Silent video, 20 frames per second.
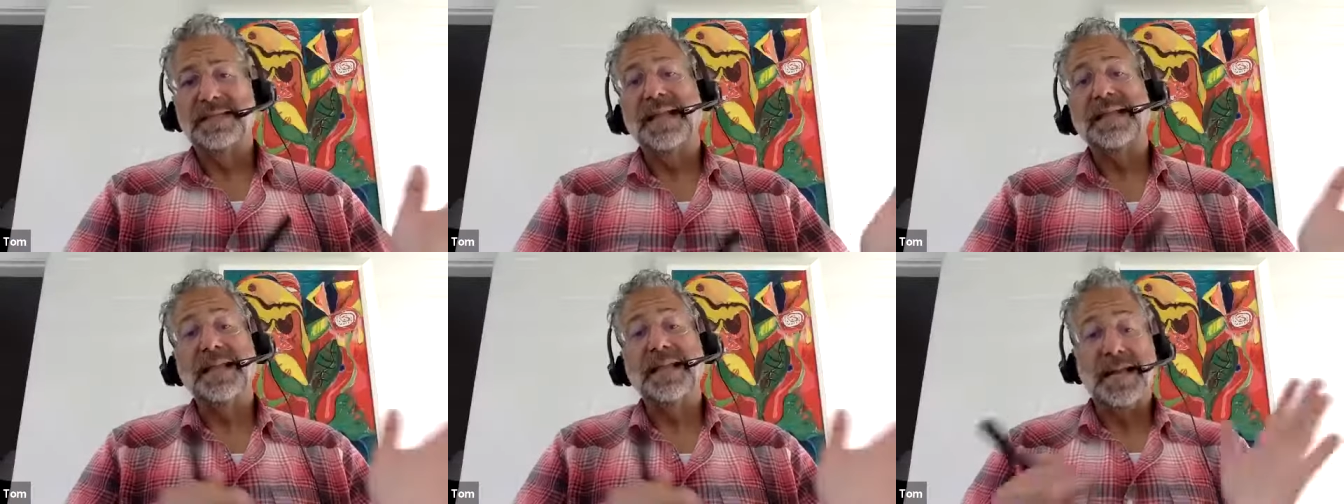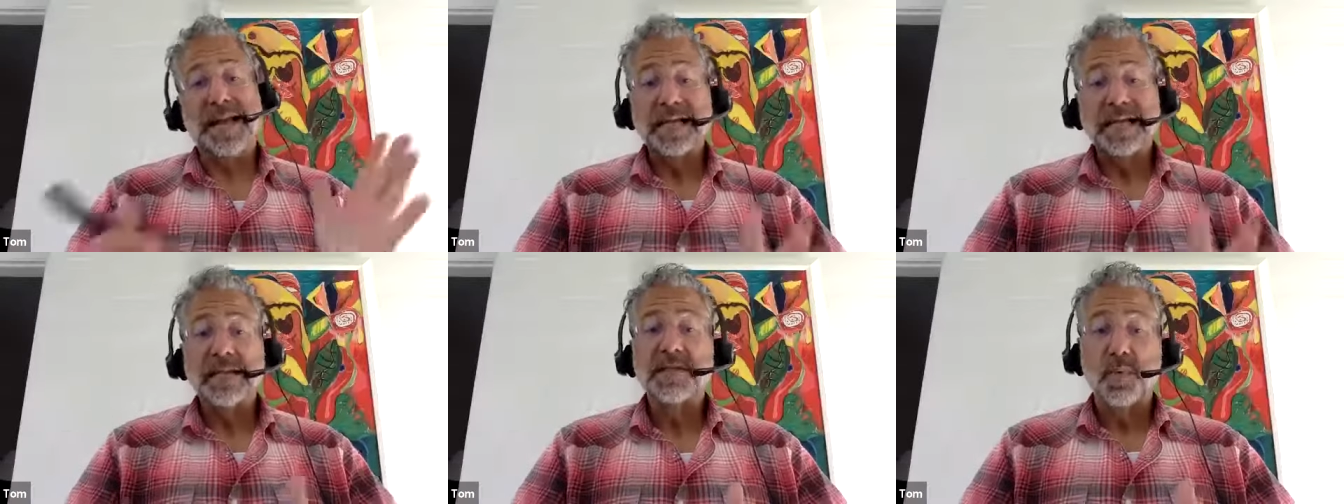Then the
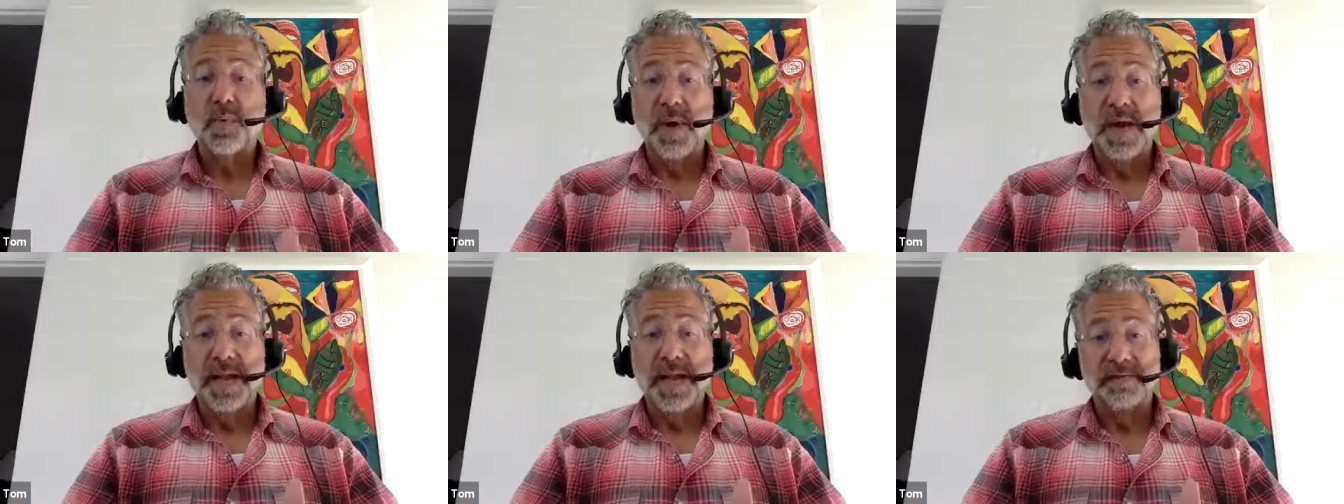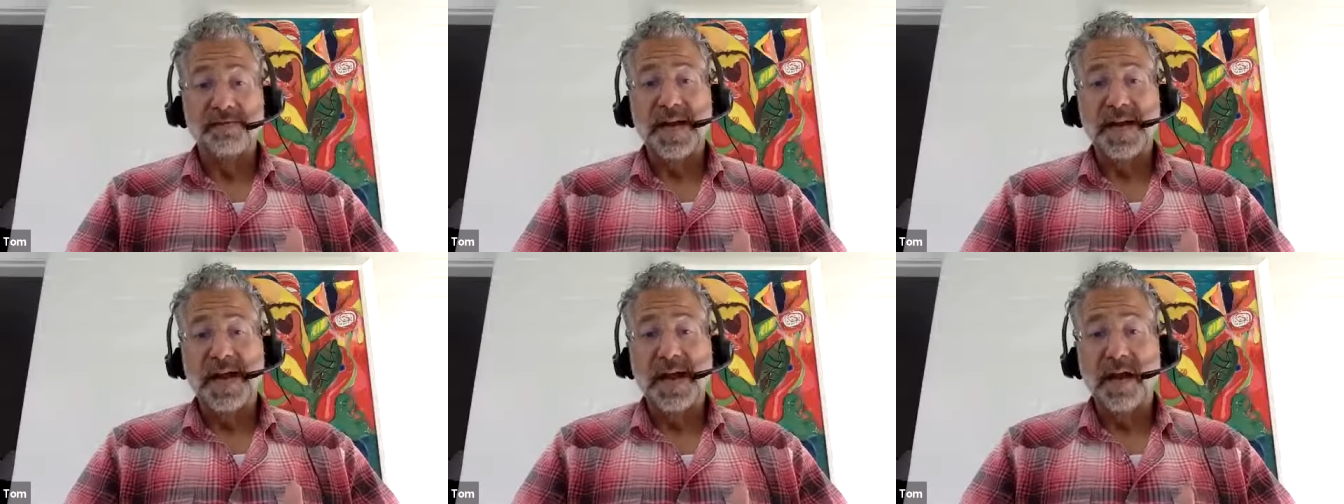next
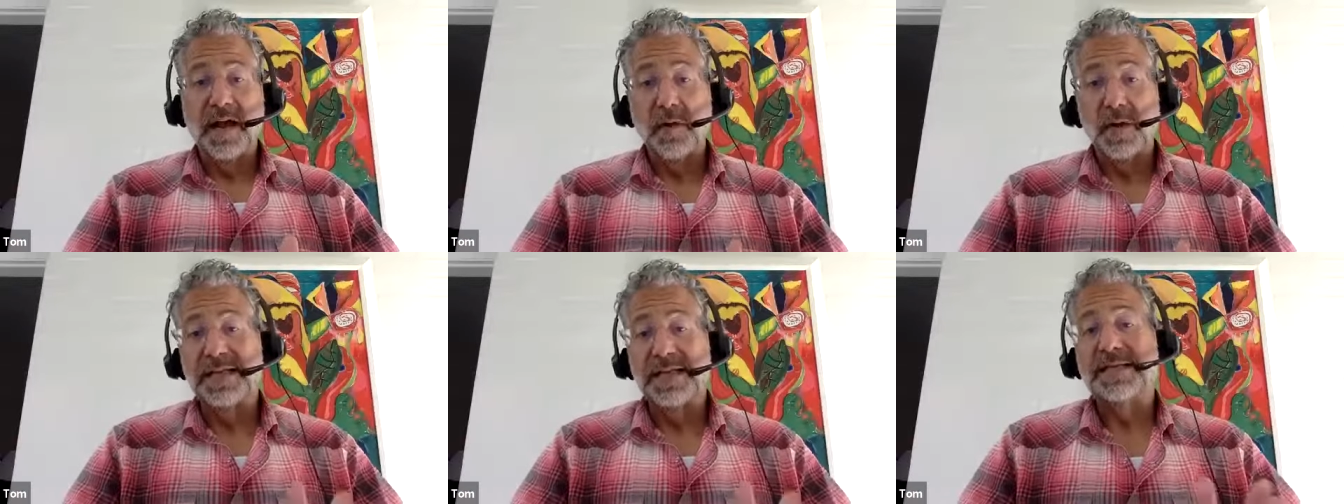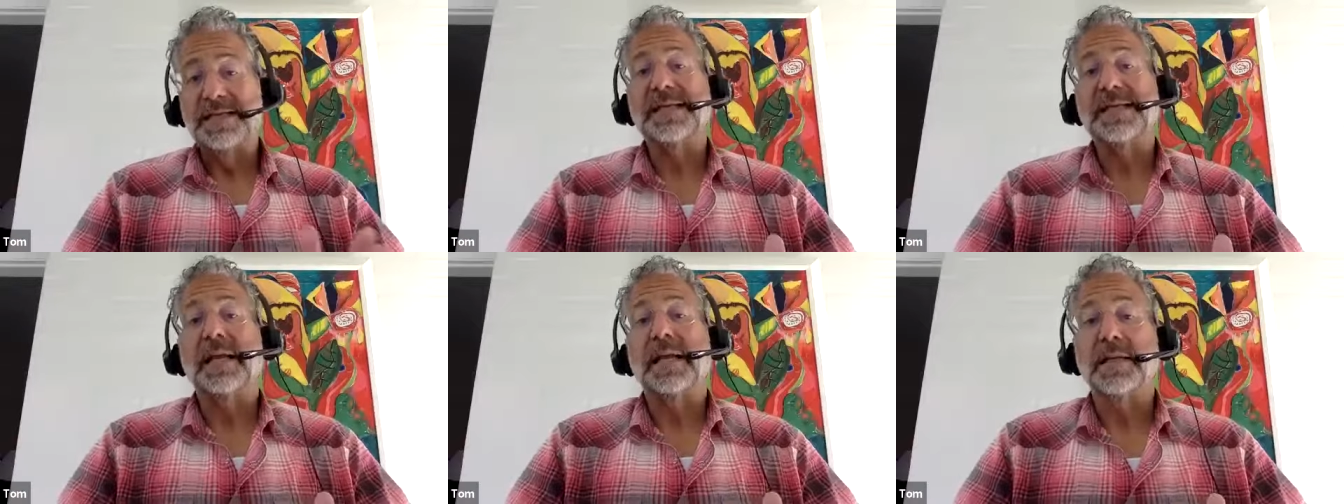wave now
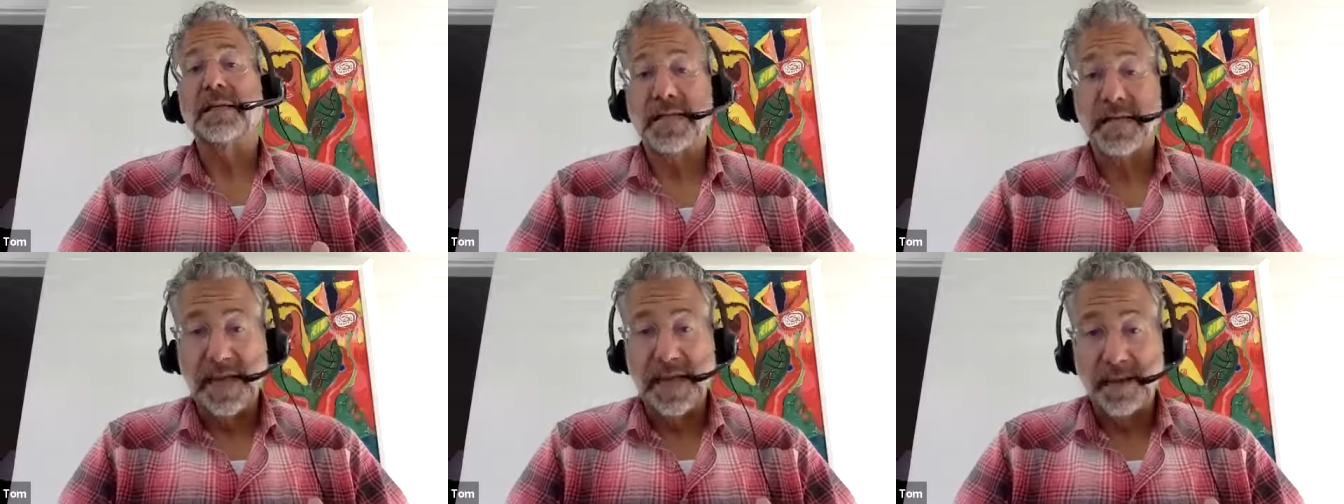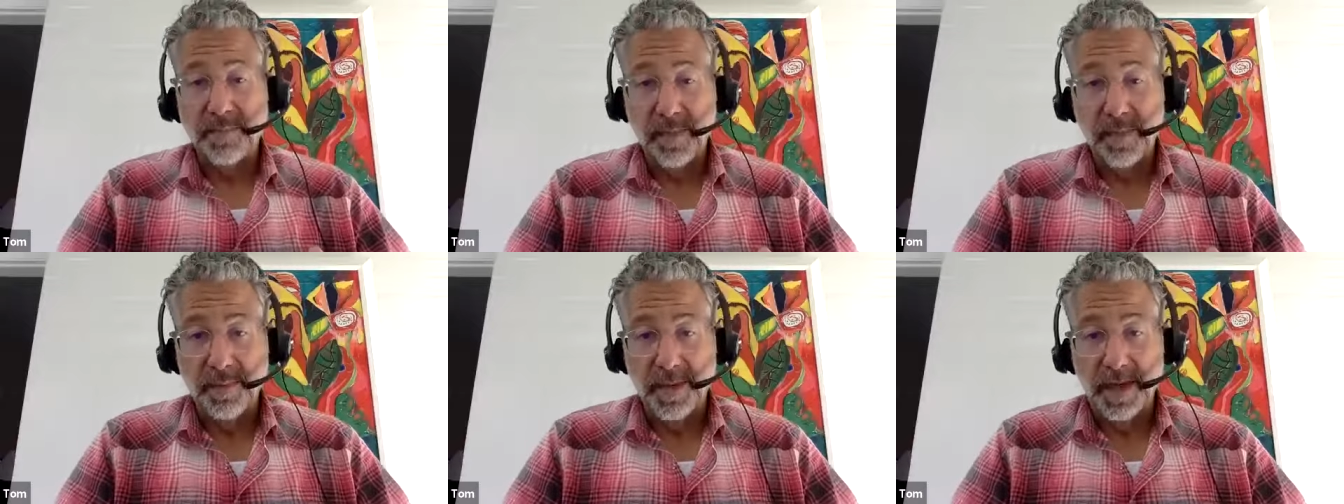is sales
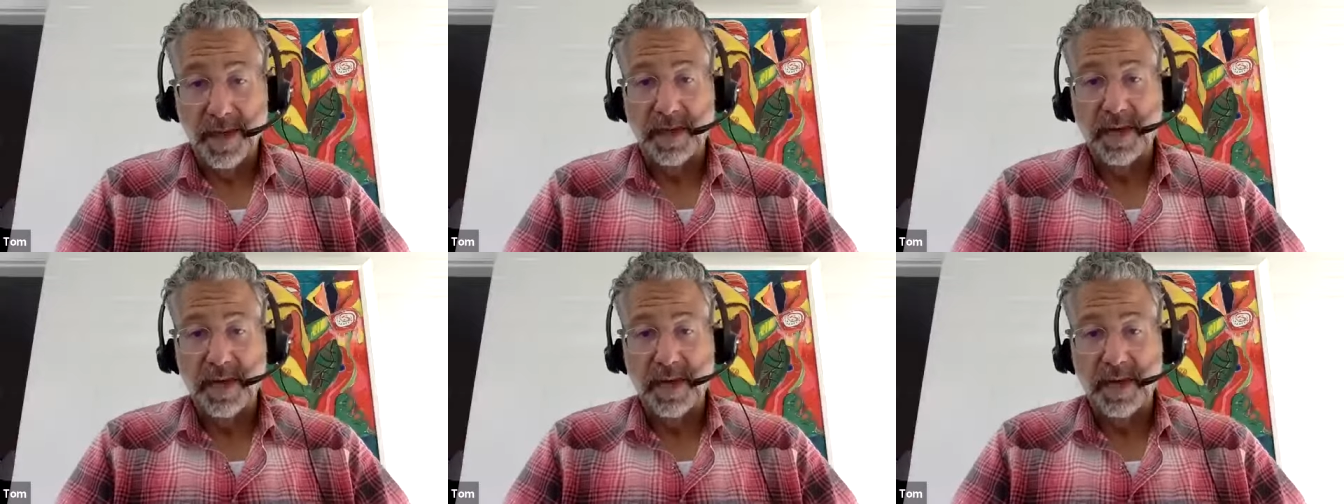enablement.